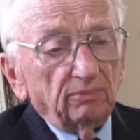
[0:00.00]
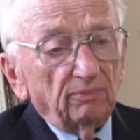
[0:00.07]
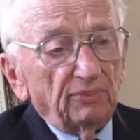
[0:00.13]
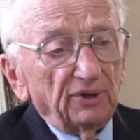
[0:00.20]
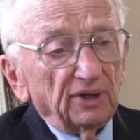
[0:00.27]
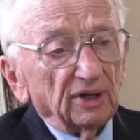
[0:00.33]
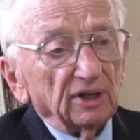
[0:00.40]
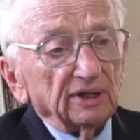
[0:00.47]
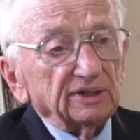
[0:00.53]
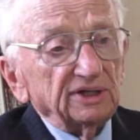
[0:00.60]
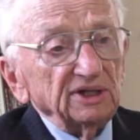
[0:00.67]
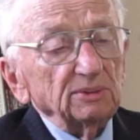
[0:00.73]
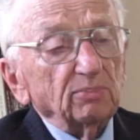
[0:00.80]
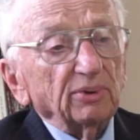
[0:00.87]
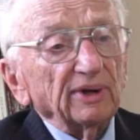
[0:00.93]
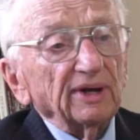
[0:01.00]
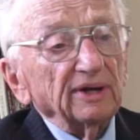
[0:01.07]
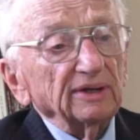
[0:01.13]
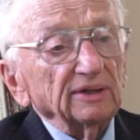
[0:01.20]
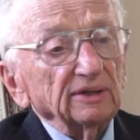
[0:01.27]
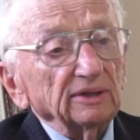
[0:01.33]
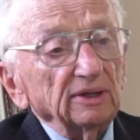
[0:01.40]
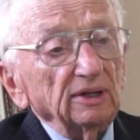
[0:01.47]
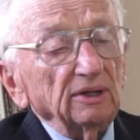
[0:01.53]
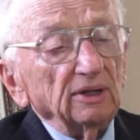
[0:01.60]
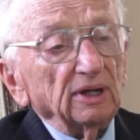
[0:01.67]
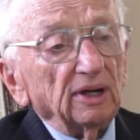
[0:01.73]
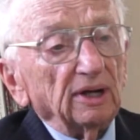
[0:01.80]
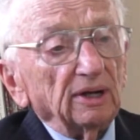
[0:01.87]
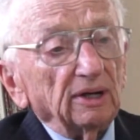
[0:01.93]
being a key player
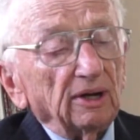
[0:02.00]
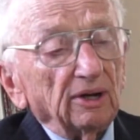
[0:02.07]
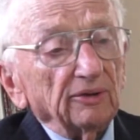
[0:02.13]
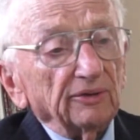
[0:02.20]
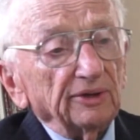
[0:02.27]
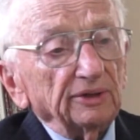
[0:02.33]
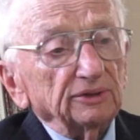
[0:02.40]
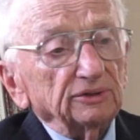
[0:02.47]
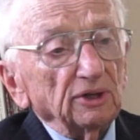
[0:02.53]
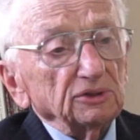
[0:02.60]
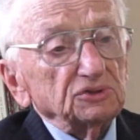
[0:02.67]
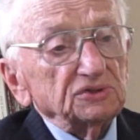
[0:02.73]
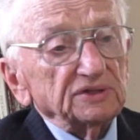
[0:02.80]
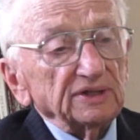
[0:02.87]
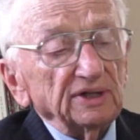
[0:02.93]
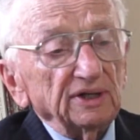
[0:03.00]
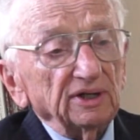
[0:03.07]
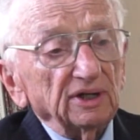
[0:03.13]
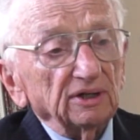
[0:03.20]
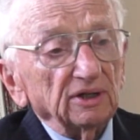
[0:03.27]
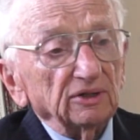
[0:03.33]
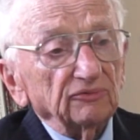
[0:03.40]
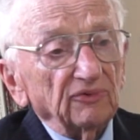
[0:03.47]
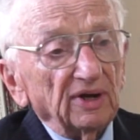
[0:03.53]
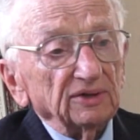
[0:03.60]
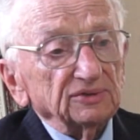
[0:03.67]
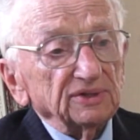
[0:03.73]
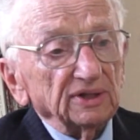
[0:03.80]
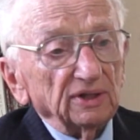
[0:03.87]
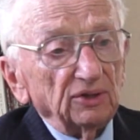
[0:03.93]
on the Dutch scene in
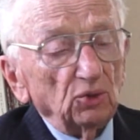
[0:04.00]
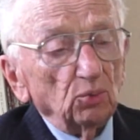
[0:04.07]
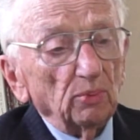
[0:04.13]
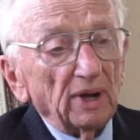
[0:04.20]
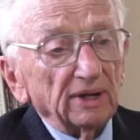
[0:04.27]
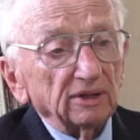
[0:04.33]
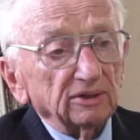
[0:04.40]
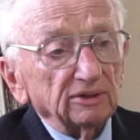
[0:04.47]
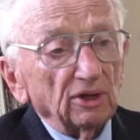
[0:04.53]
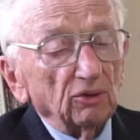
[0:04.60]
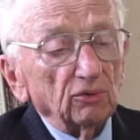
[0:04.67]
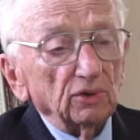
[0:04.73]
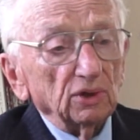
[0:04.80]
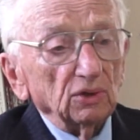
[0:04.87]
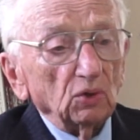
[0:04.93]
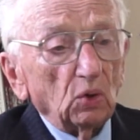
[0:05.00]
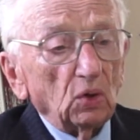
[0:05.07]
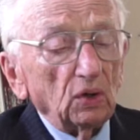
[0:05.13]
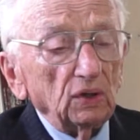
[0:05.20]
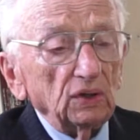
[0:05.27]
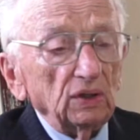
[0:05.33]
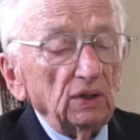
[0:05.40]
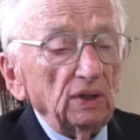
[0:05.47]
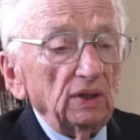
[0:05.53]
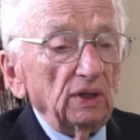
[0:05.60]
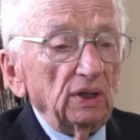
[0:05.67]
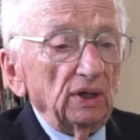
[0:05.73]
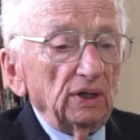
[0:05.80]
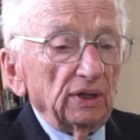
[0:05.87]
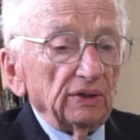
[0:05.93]
advancing humanitarian law.
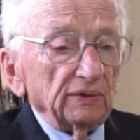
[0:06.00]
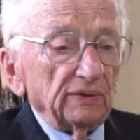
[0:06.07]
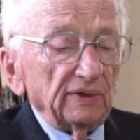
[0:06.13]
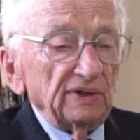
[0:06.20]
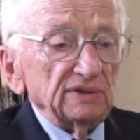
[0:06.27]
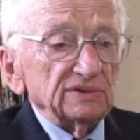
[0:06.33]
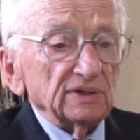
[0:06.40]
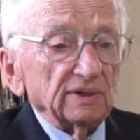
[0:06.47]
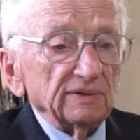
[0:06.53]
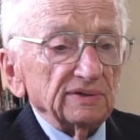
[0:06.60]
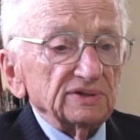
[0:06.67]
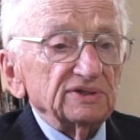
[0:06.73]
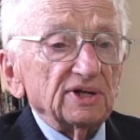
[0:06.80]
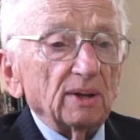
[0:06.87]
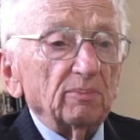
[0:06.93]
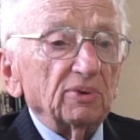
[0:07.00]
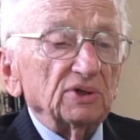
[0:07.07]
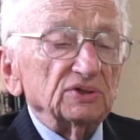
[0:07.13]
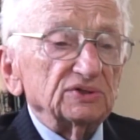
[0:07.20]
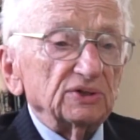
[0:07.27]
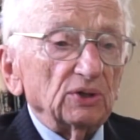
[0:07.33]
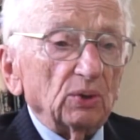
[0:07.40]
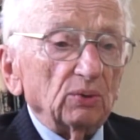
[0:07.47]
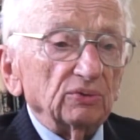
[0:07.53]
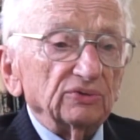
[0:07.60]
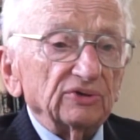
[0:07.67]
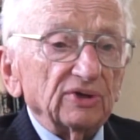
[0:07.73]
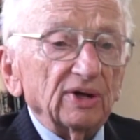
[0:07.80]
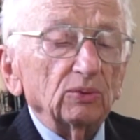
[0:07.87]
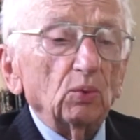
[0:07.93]
These are the stepping stones.
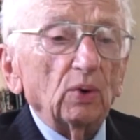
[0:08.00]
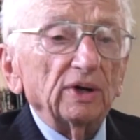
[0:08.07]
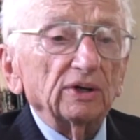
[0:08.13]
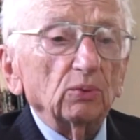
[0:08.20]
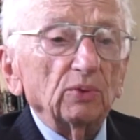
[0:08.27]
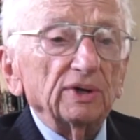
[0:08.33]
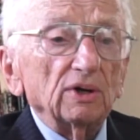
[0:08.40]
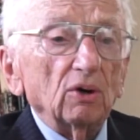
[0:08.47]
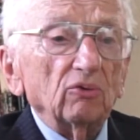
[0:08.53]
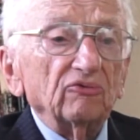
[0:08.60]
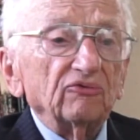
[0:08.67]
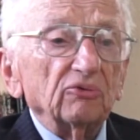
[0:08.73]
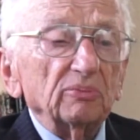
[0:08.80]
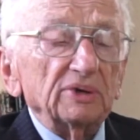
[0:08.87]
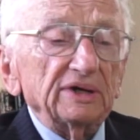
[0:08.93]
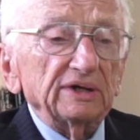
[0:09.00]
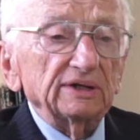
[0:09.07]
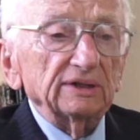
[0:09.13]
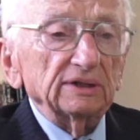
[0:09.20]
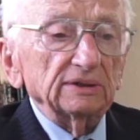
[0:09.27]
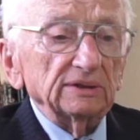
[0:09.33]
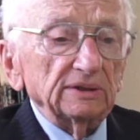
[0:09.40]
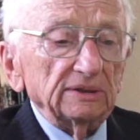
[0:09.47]
And where do we go from here?